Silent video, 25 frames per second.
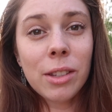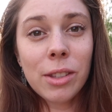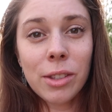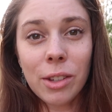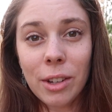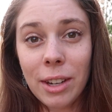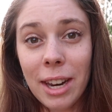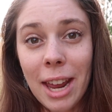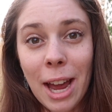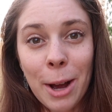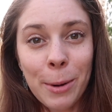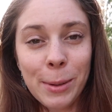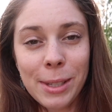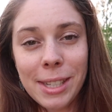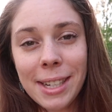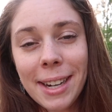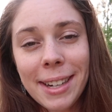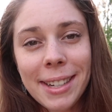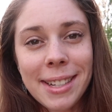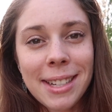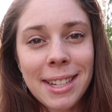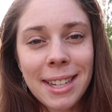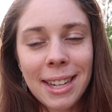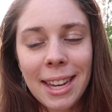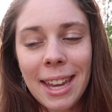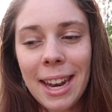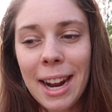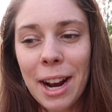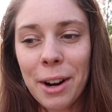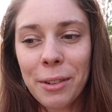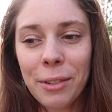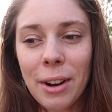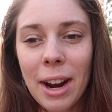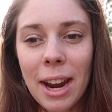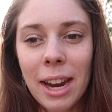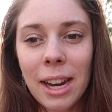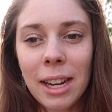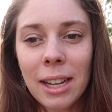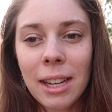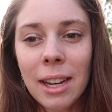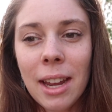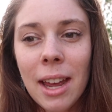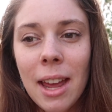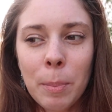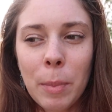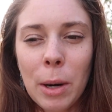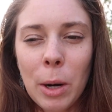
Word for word: So now we're starting to get our rain.